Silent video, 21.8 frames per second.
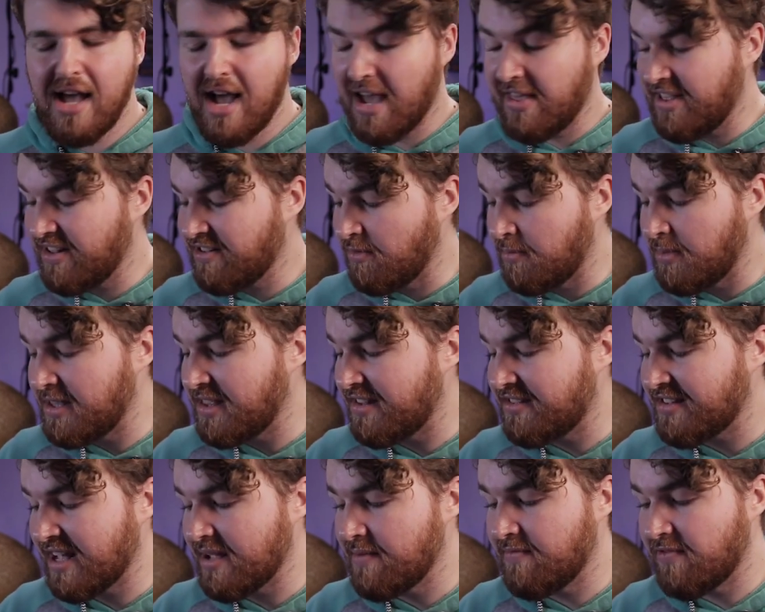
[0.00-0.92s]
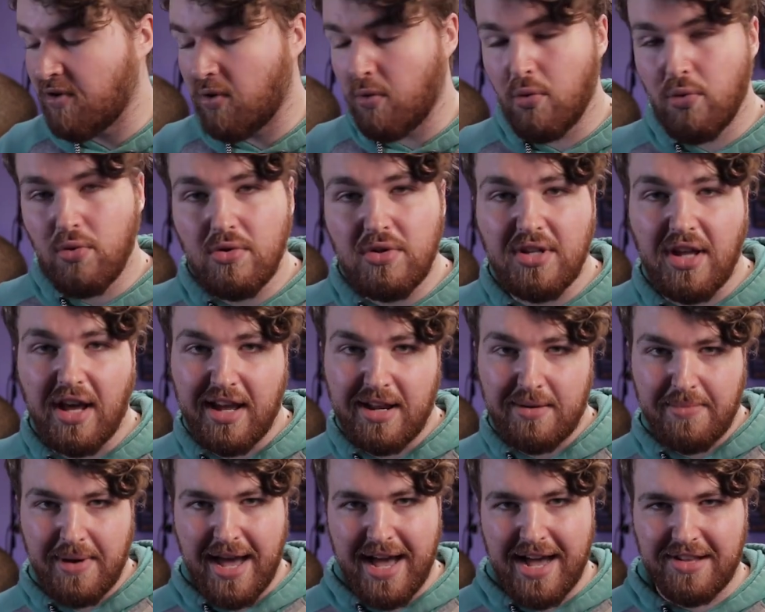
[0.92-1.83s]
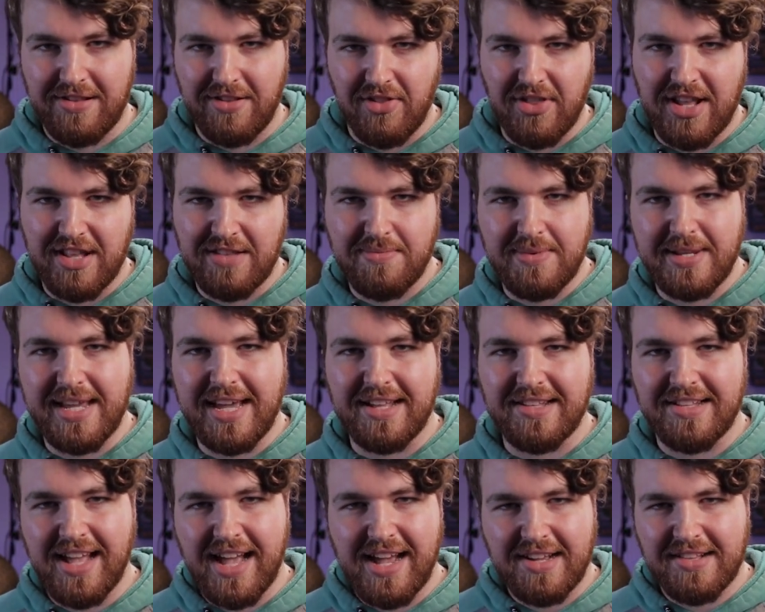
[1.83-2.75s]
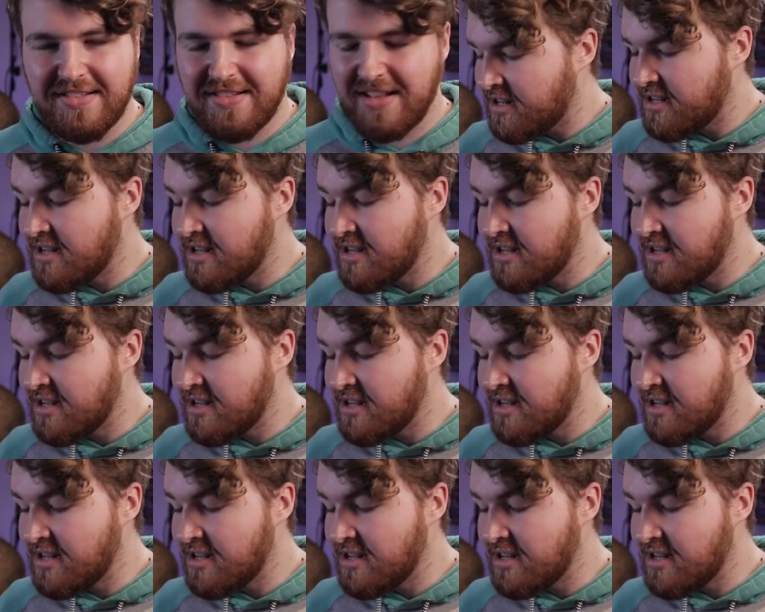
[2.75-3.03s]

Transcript: and this will be the same for all nine pads on the SPD-SX,